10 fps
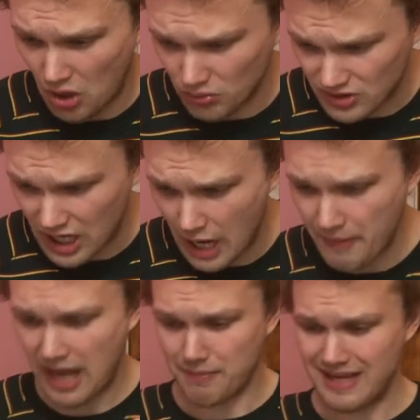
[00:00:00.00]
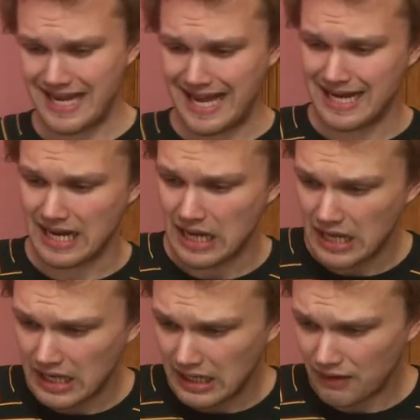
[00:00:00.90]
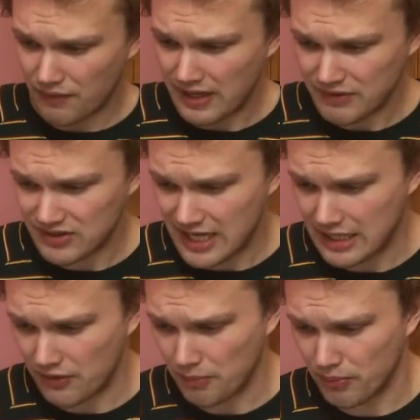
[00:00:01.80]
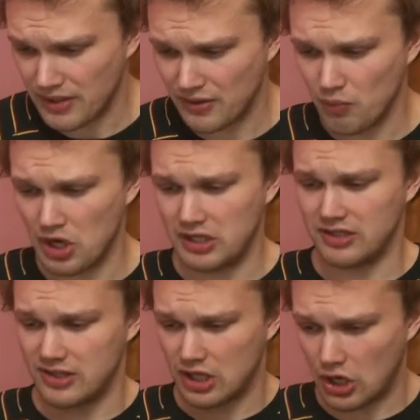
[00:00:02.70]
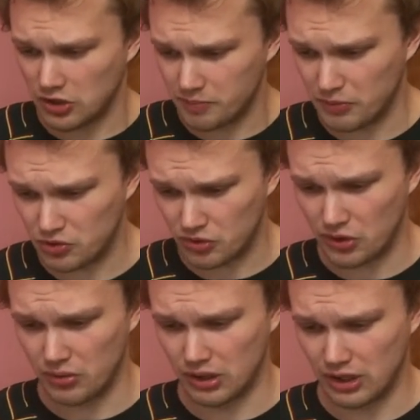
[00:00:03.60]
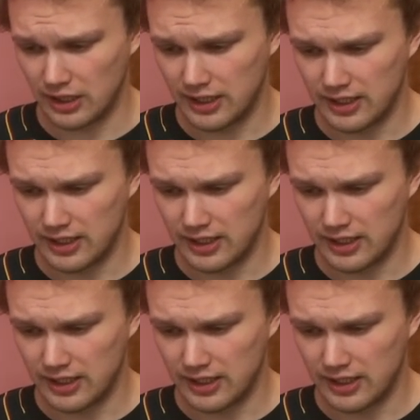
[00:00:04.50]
whole time, and me in, if I never say another breathing word, it's the gospel truth.